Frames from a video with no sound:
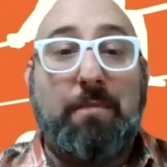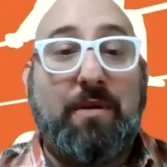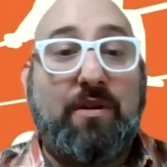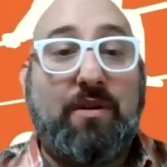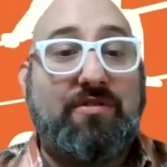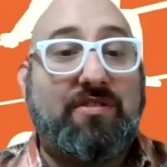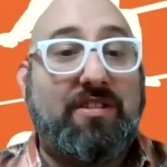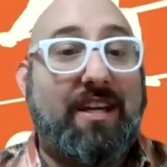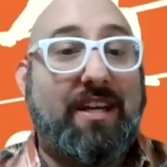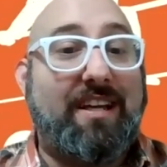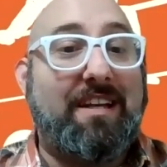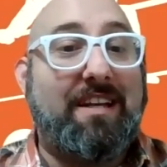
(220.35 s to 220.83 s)

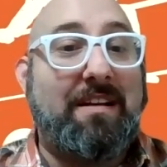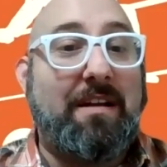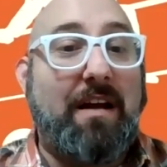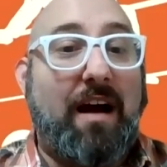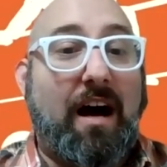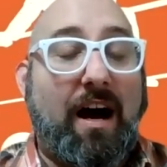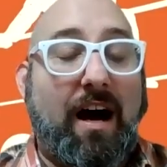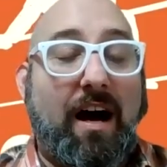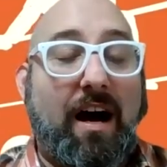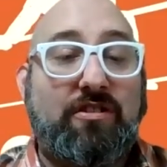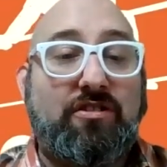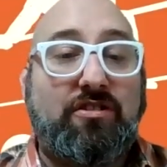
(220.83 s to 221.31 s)
You've
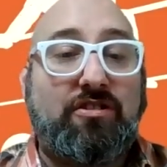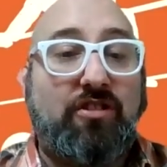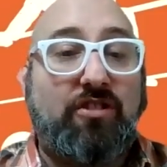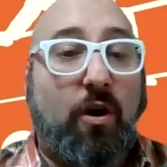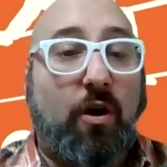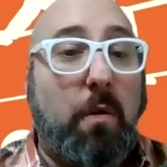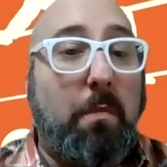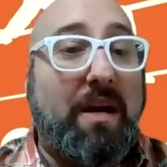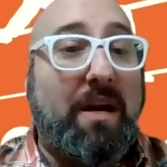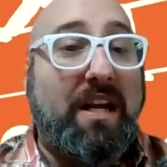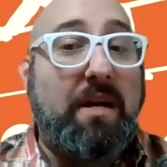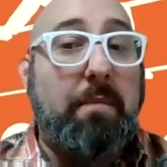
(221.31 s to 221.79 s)
seen
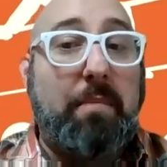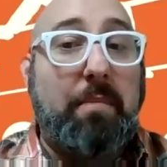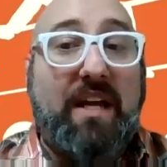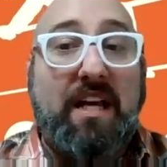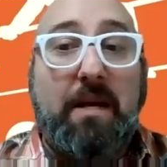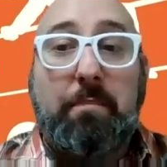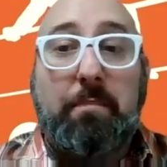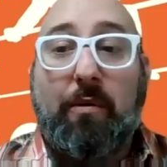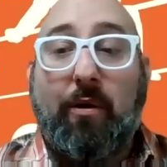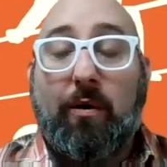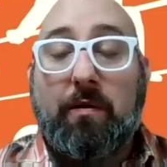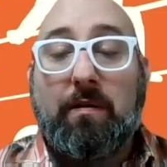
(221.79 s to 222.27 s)
so many
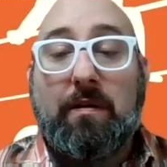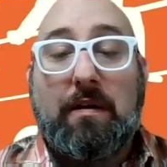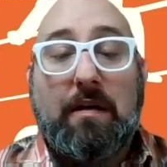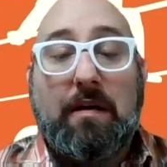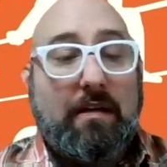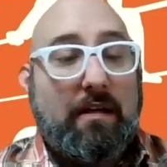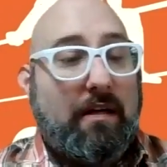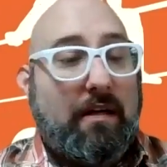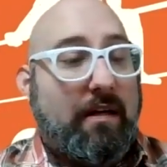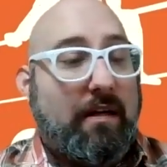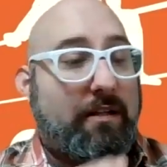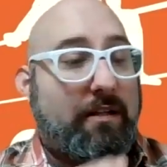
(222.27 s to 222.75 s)
people,
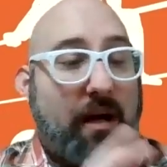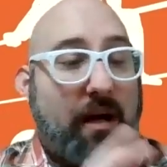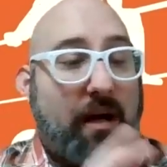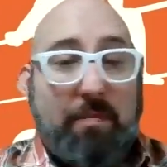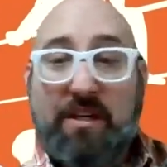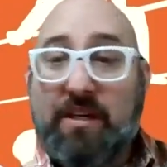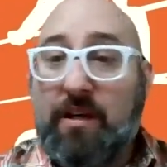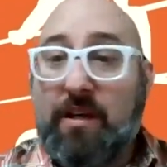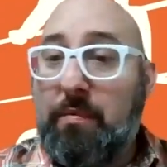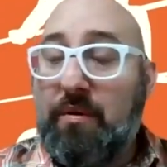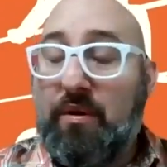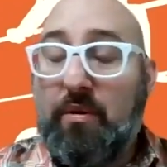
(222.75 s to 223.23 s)

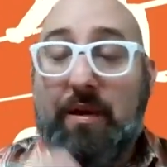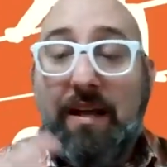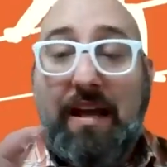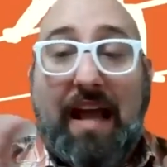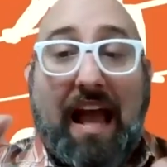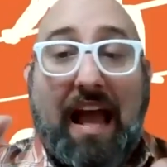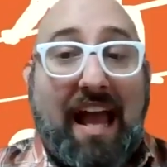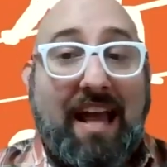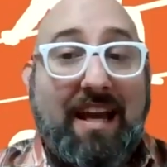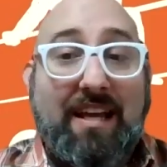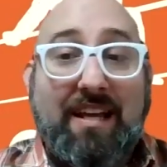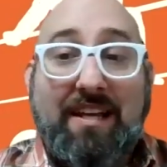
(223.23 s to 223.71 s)

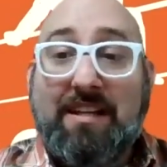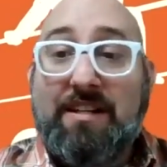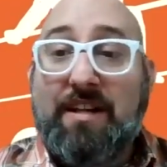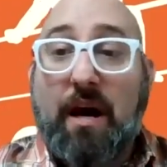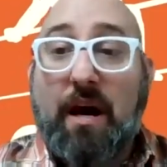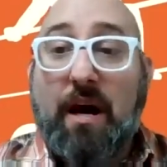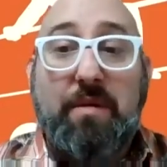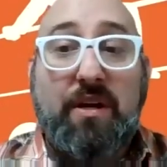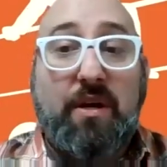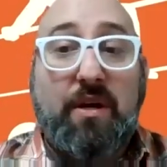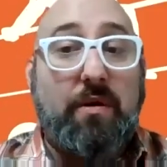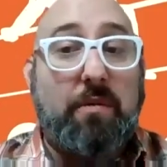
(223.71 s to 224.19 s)
WWE,
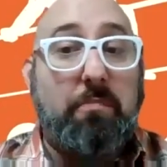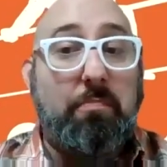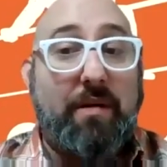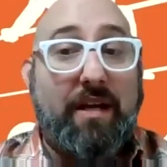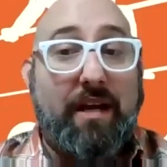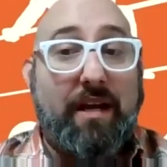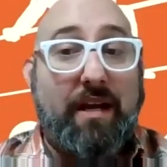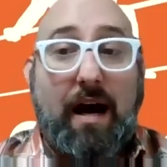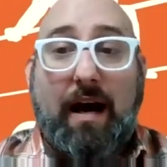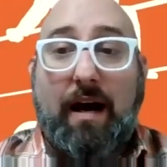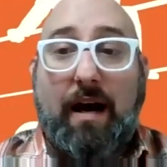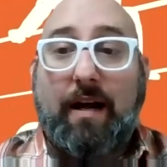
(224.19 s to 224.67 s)
AEW, and
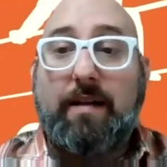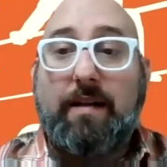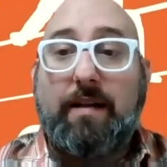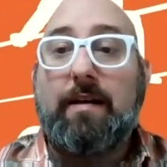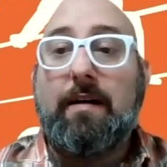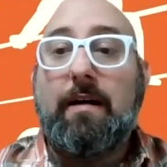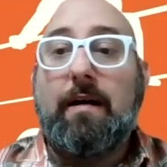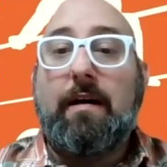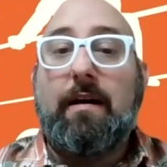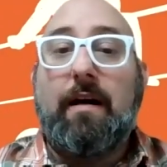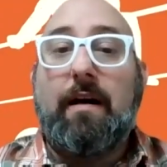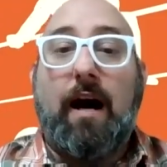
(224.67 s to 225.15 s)
beyond,
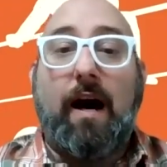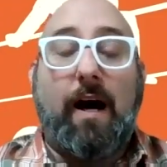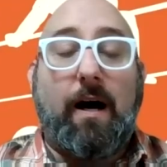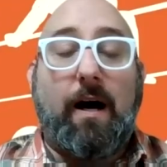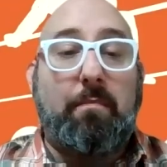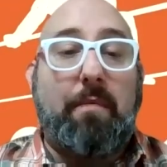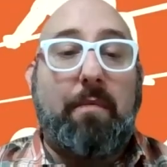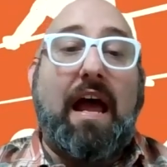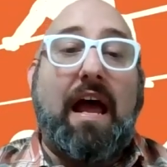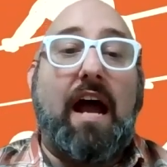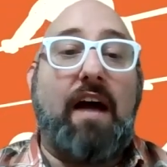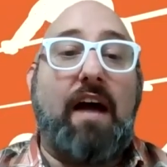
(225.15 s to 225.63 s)

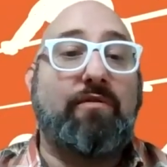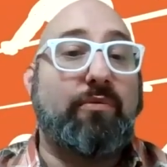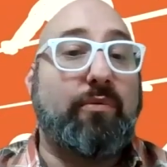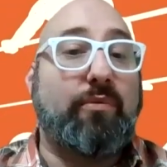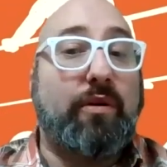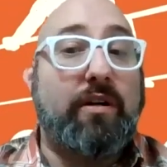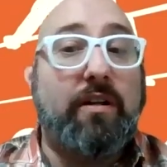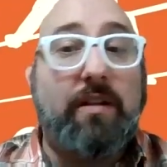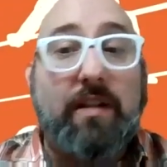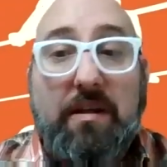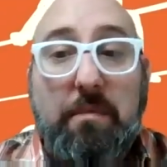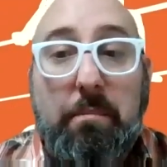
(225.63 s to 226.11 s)
have
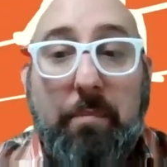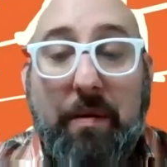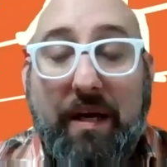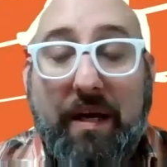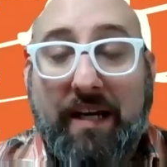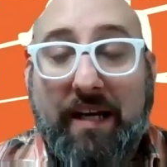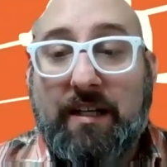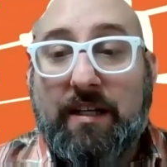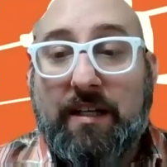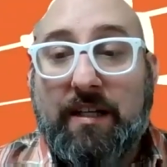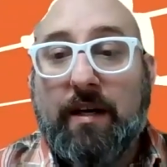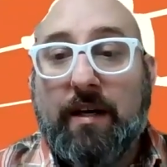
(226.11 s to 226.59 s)
really
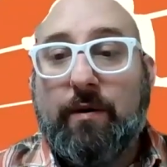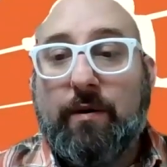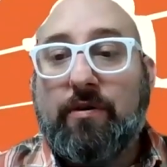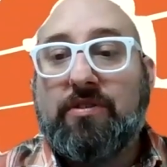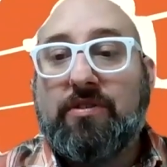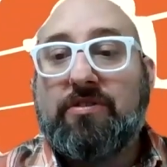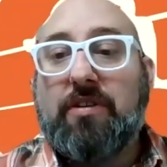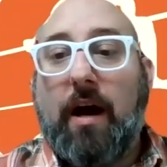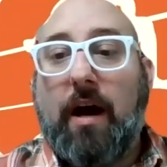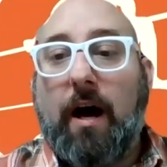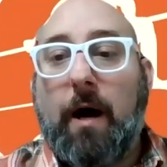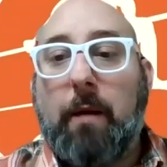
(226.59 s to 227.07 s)
big
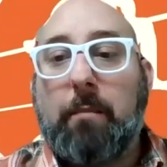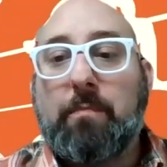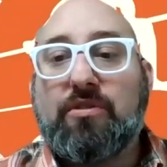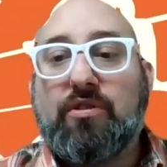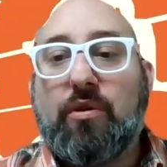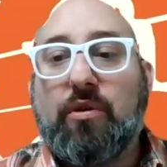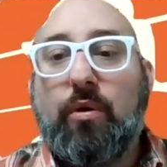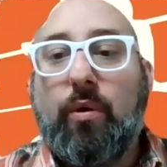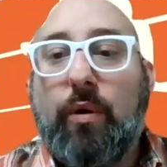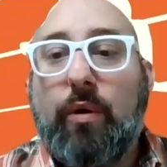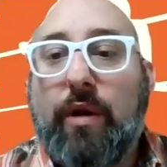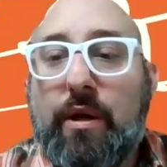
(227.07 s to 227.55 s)
years.
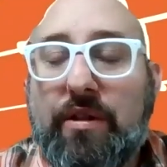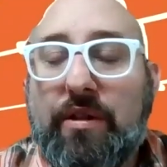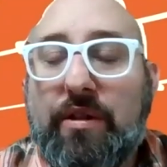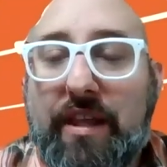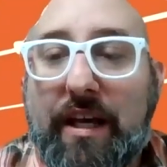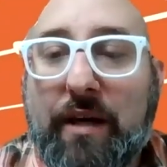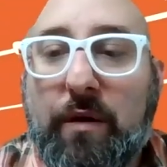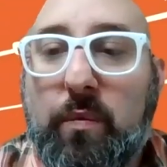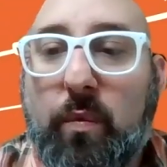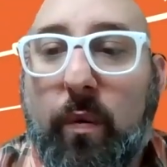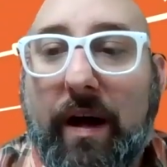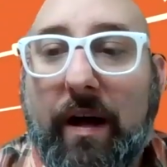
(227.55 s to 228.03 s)
So who do you
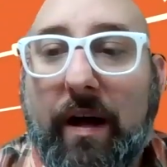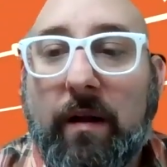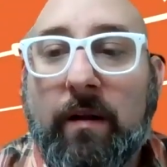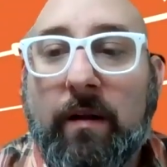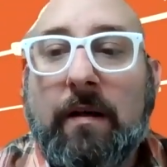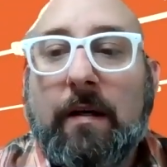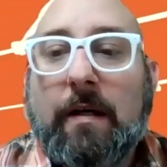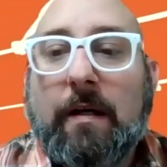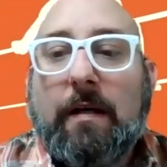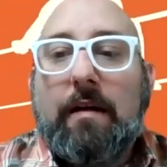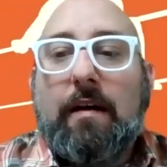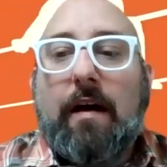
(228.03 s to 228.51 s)
think,
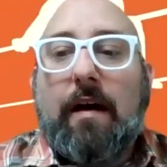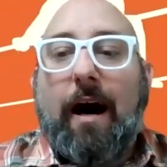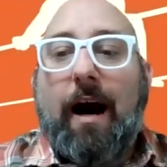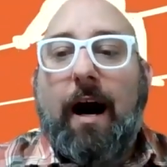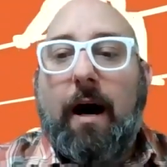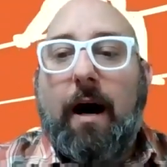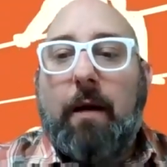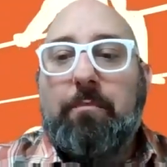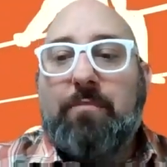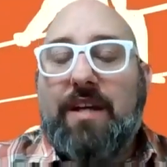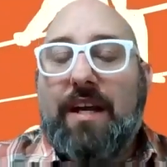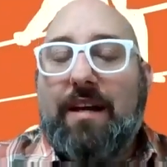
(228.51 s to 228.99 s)
Will,
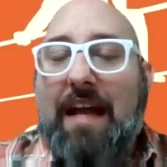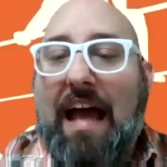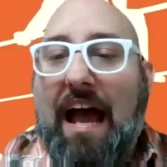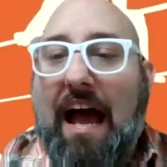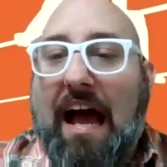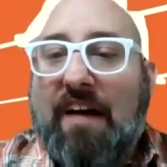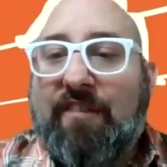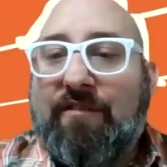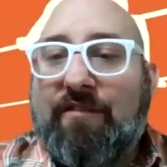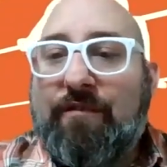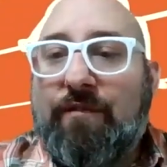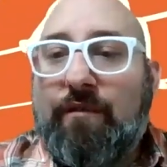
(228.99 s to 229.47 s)
can
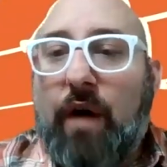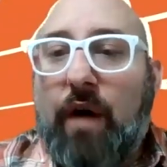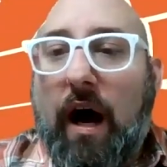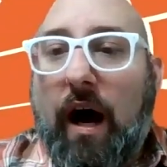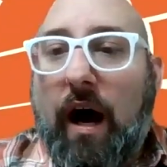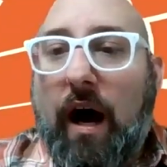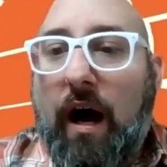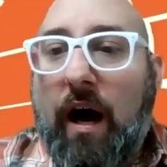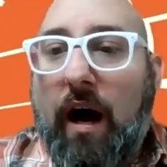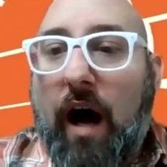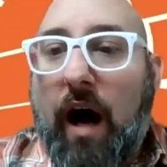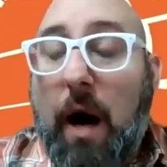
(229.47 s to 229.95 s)
have
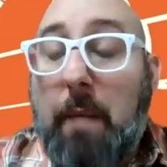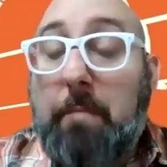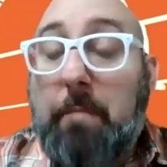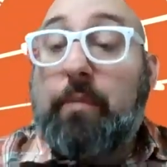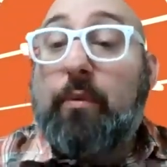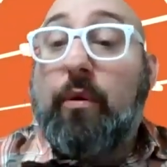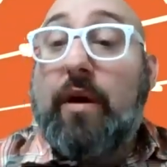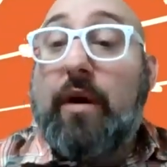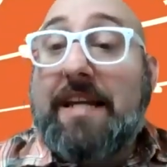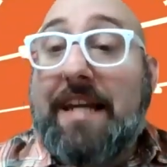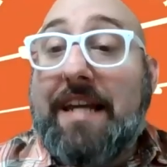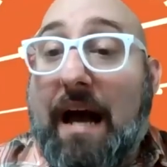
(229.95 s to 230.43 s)

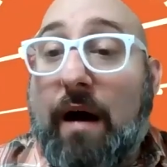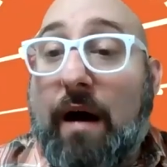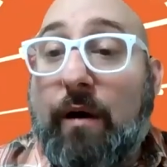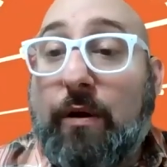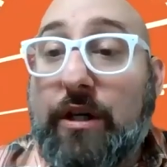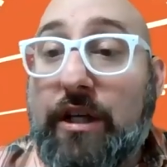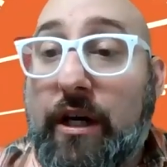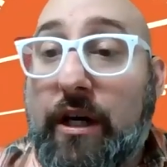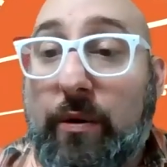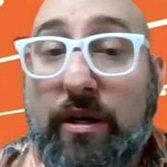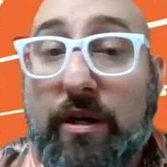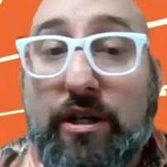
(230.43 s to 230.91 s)
a
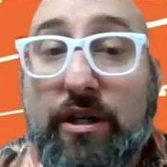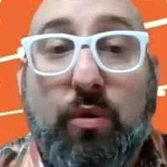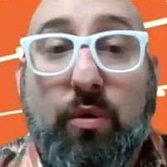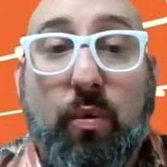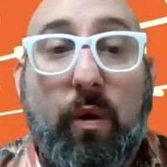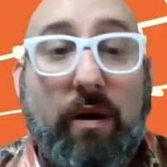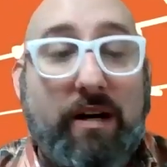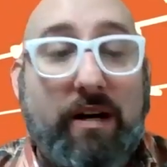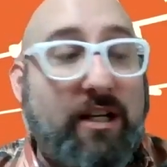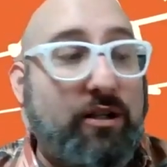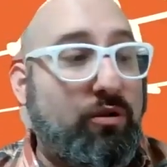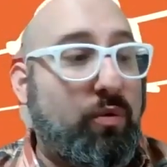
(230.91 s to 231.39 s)
breakout year in
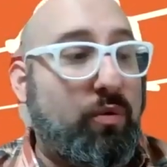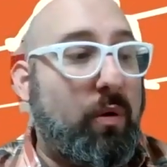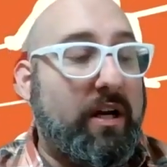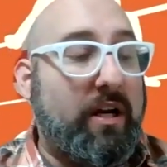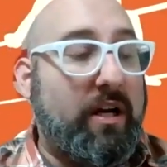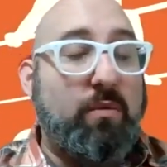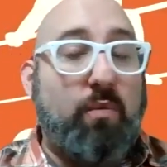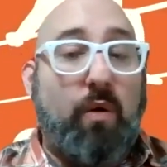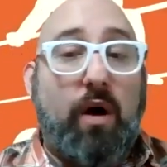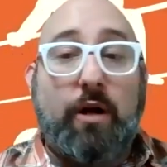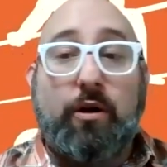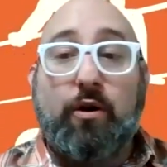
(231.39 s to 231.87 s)

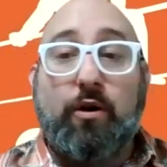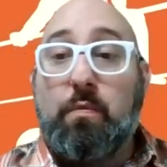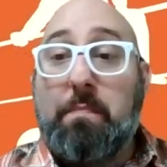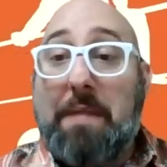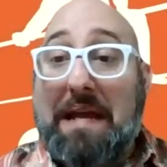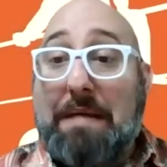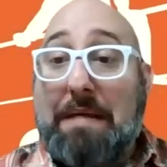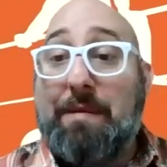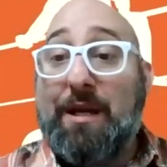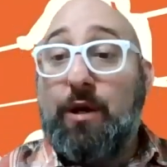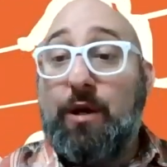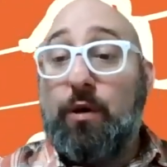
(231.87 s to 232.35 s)
2021, or
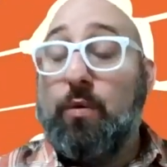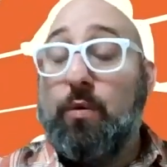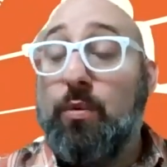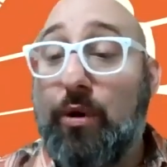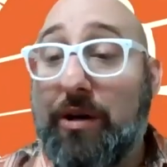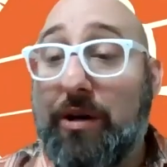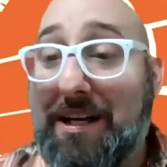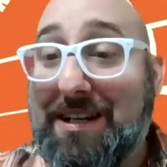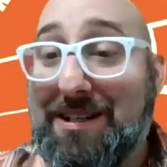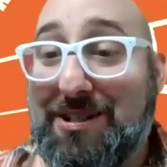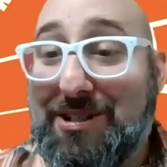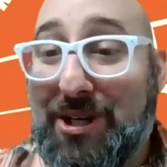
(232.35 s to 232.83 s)
maybe who
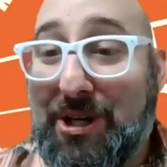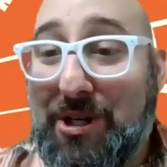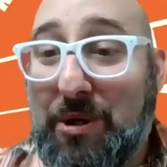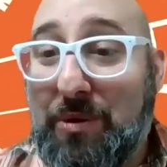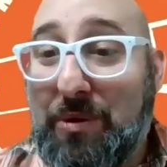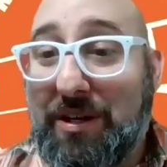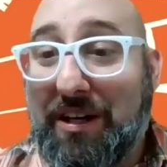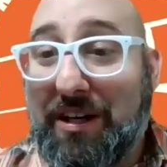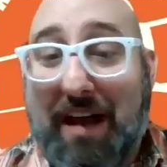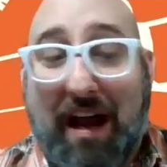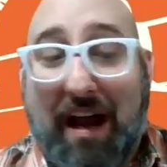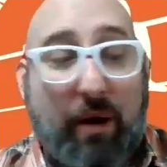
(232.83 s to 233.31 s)
will
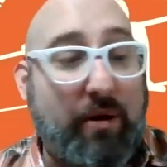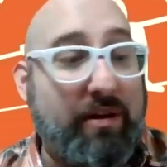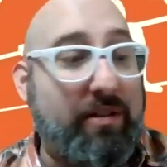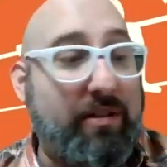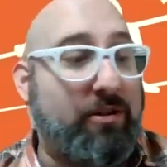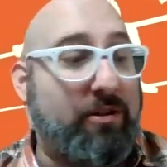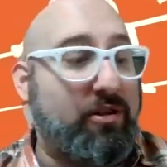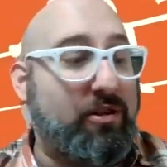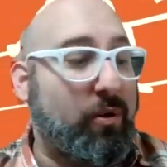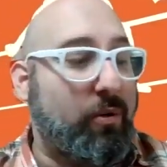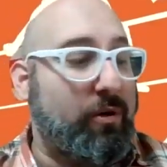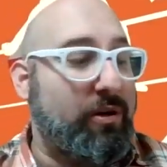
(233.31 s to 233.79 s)
continue to
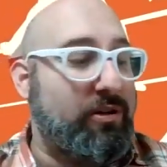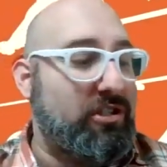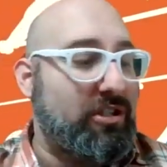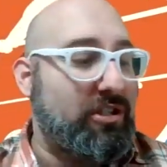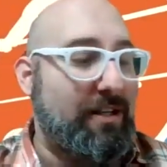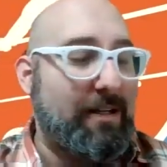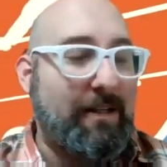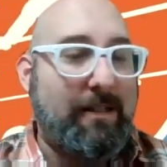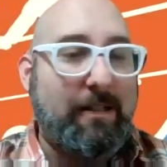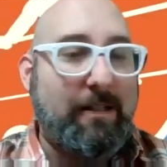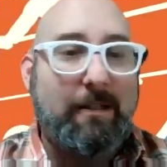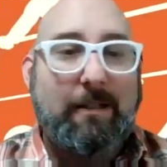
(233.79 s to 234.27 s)
carry the
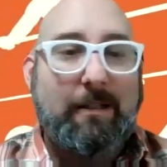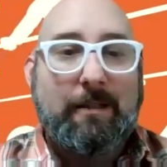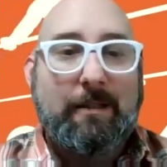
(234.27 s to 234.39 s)
torch?